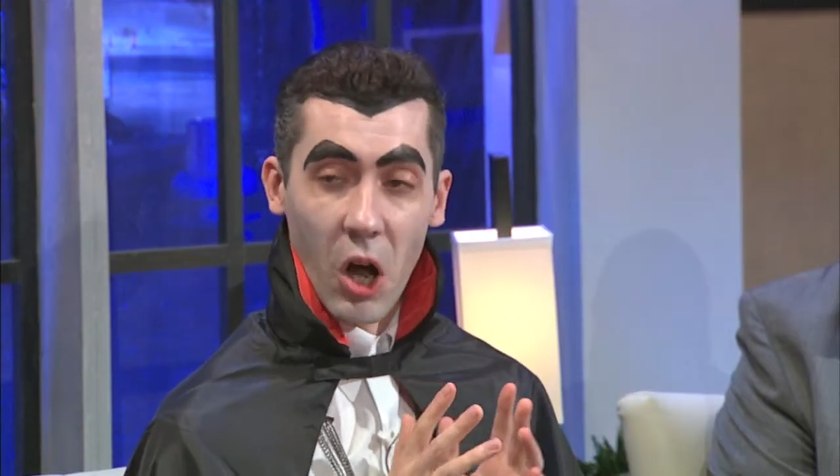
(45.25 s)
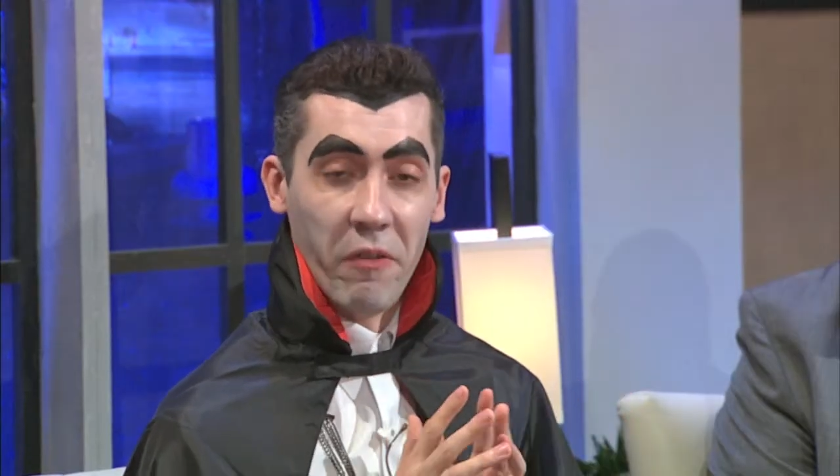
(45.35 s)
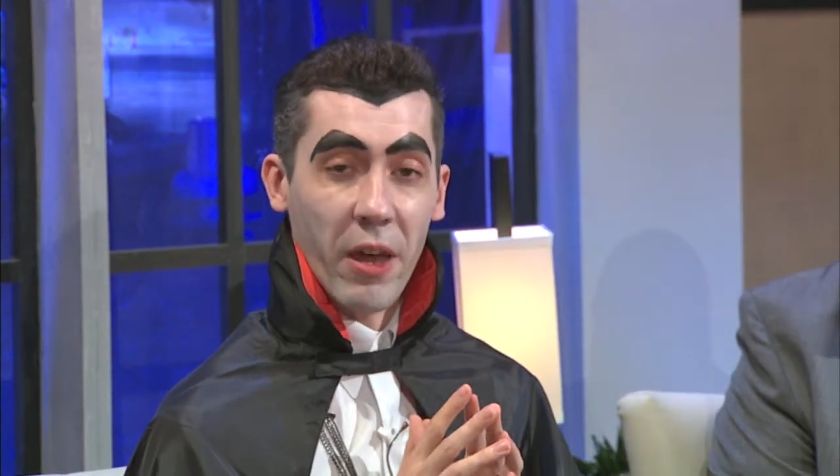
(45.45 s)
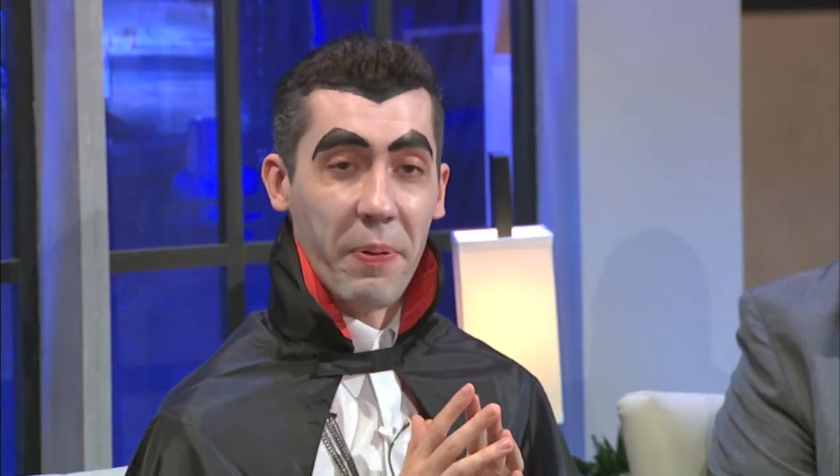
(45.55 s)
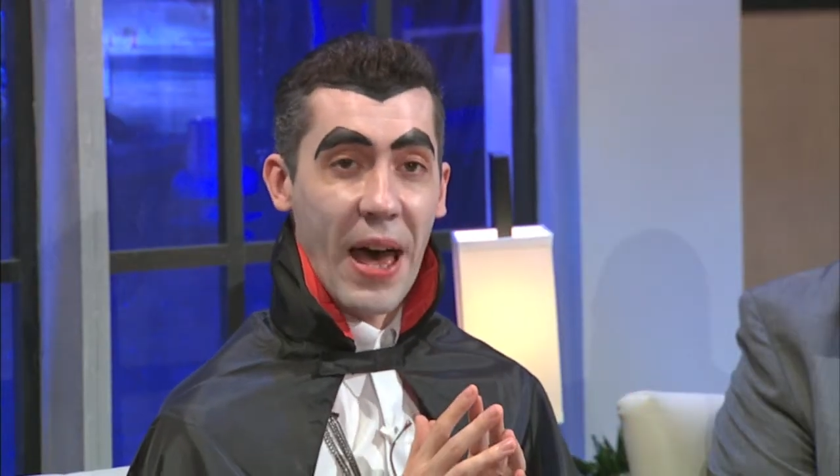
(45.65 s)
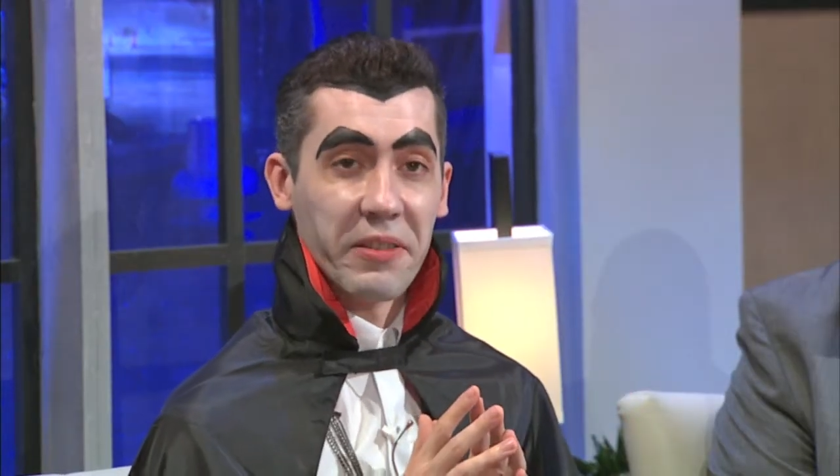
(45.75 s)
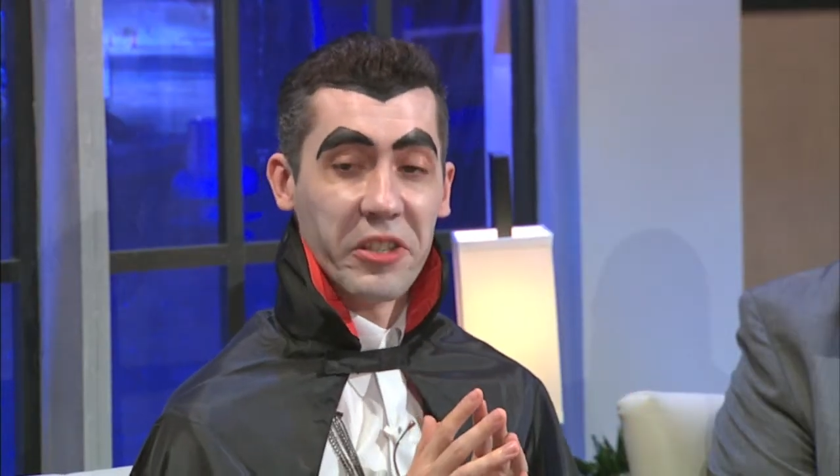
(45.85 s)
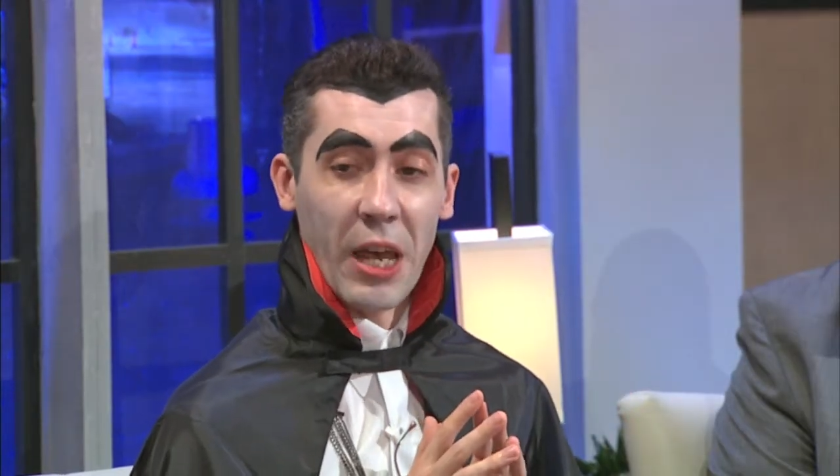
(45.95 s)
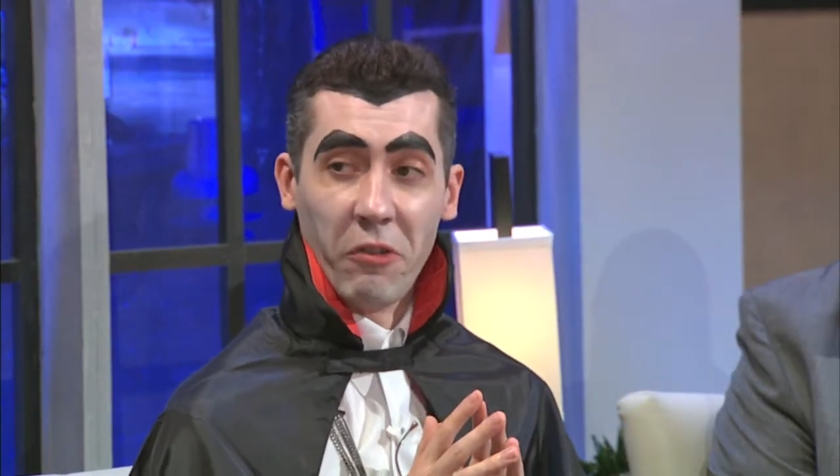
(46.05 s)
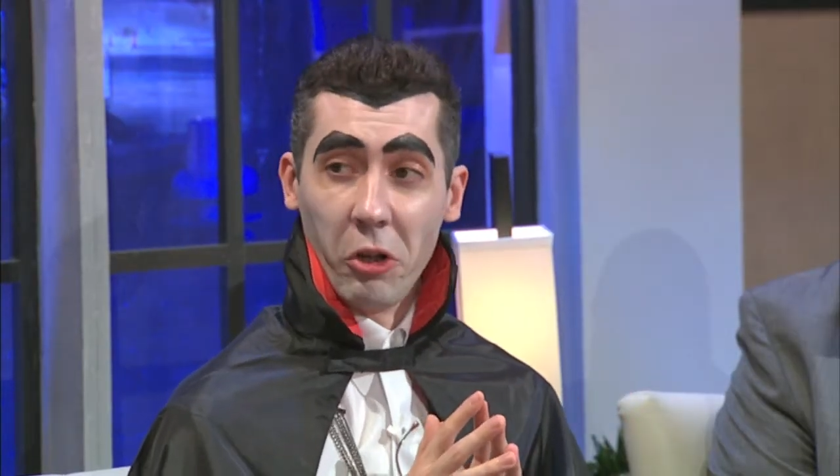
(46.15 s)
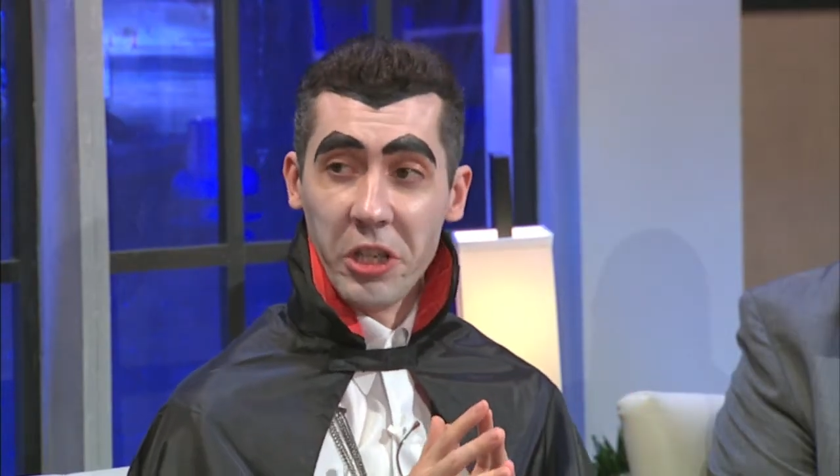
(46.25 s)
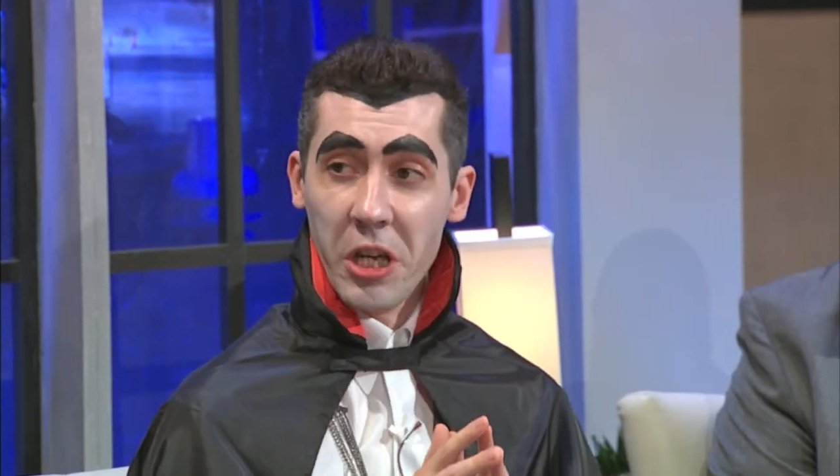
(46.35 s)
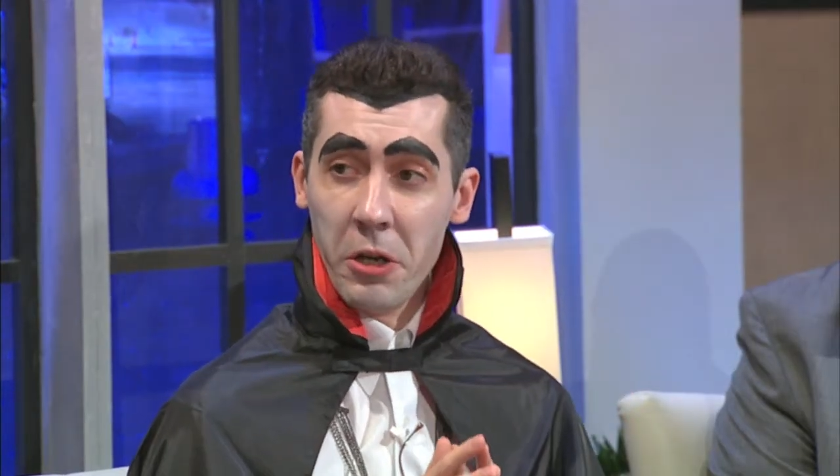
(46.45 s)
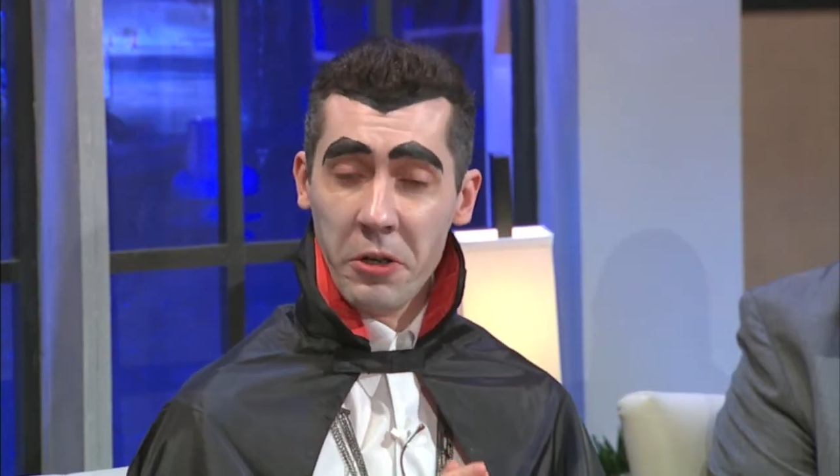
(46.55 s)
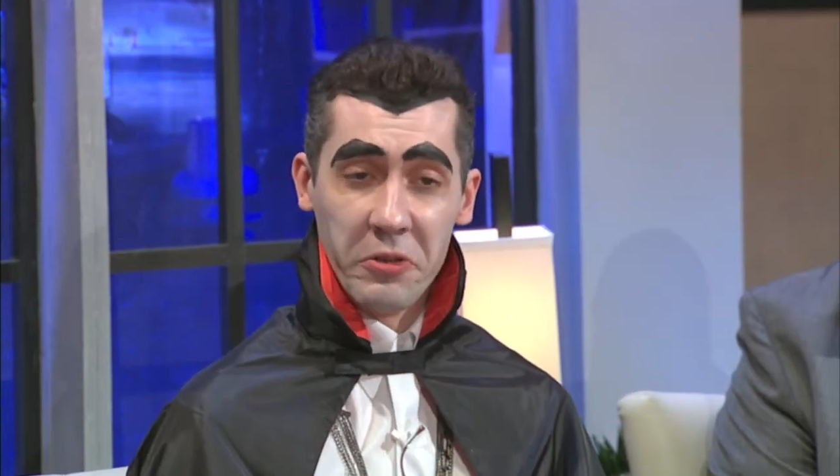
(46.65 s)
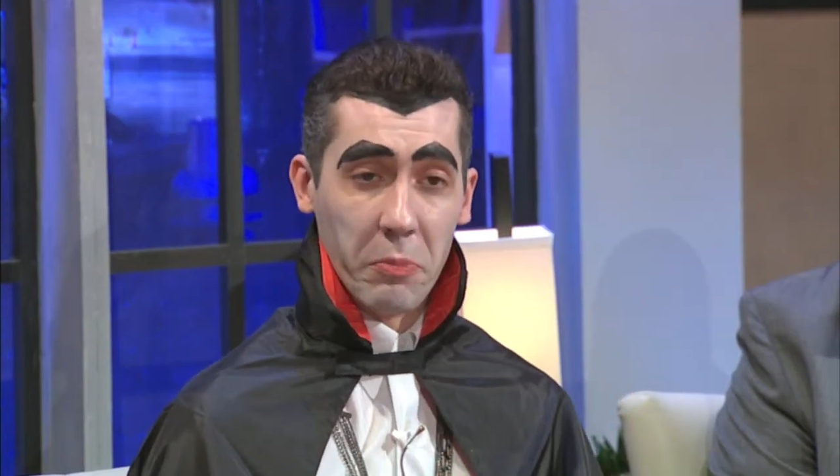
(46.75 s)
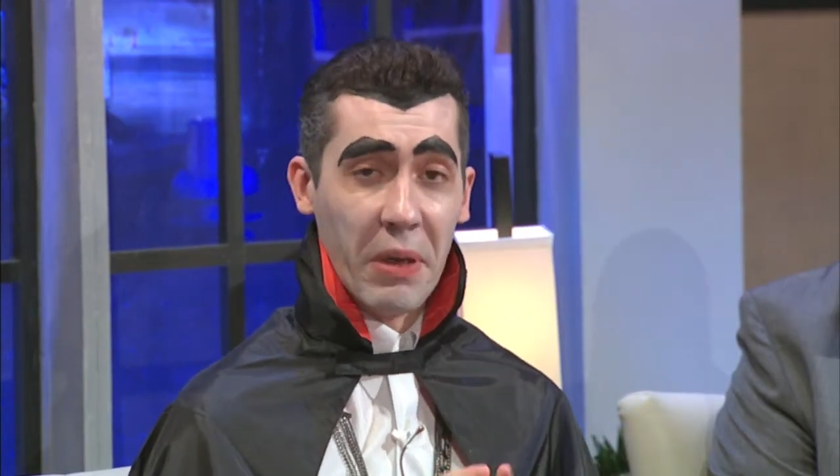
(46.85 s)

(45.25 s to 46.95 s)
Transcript: Over the past several years,